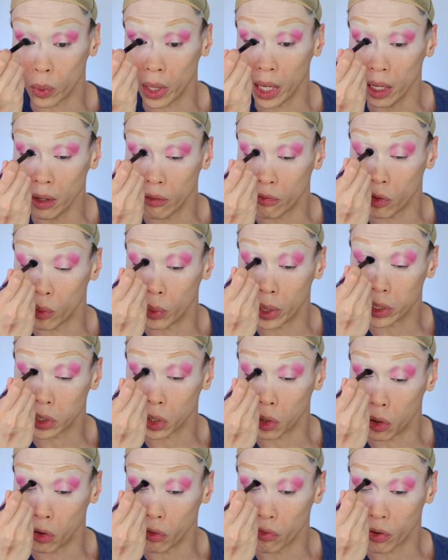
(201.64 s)
away a few weeks
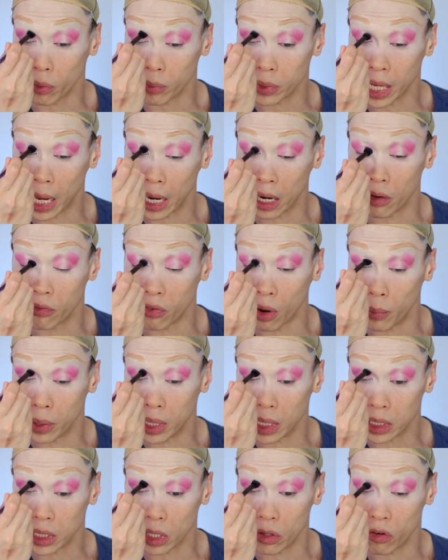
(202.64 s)
ago from cyclic
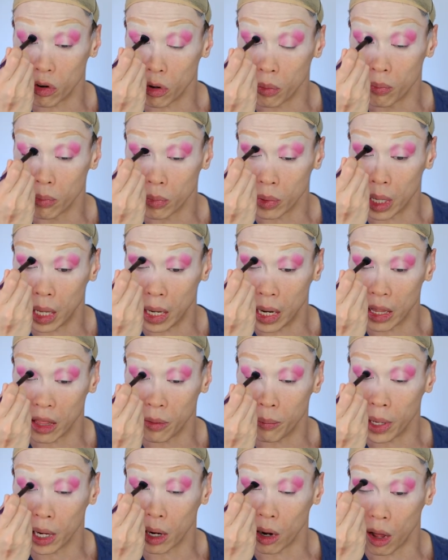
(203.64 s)
vomiting syndrome,
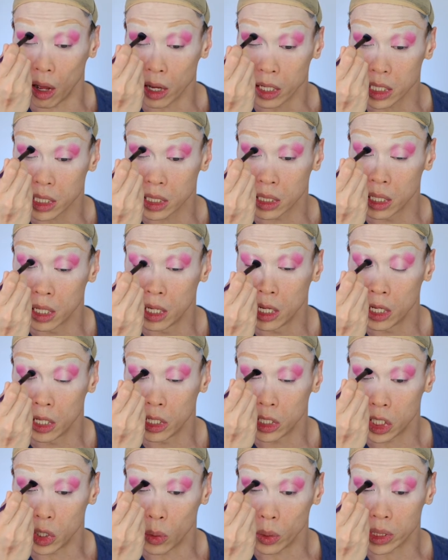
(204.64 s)
another big loss.
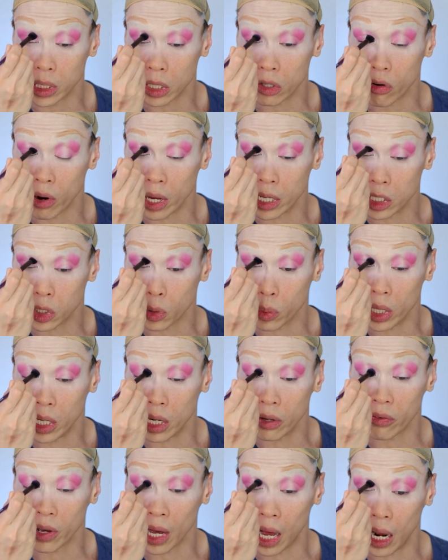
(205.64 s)
She was a trans queen
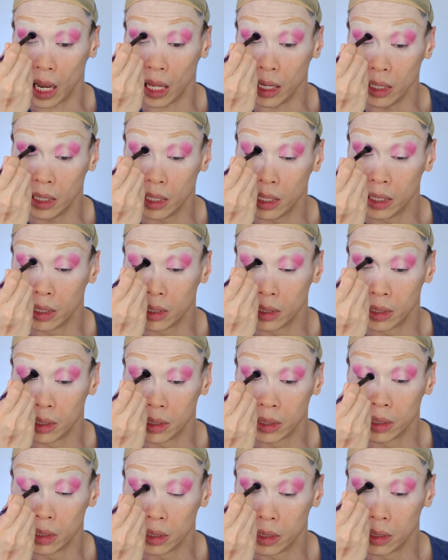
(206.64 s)
of color.
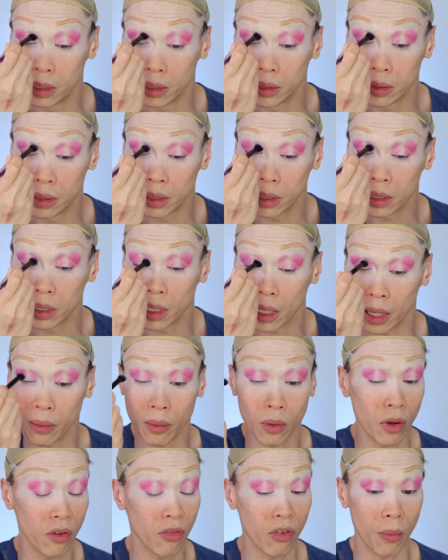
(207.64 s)

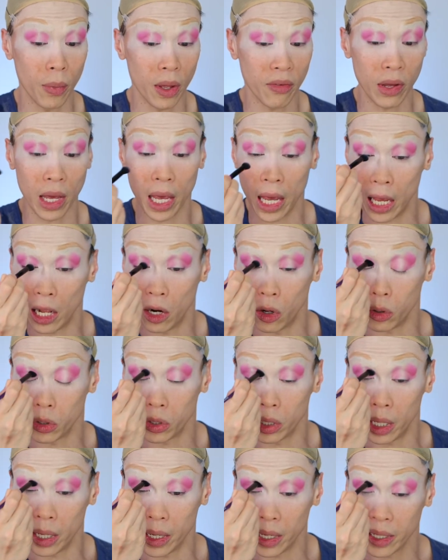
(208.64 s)
I'm going for a bit of a halo
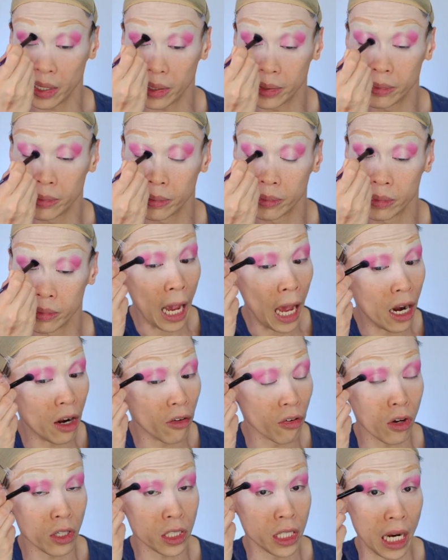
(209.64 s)
today. And
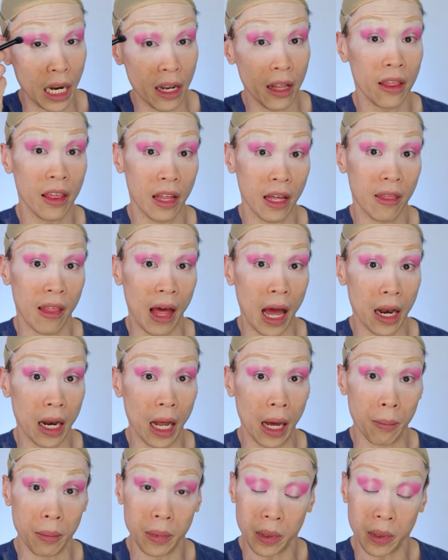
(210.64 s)
of course, another thing that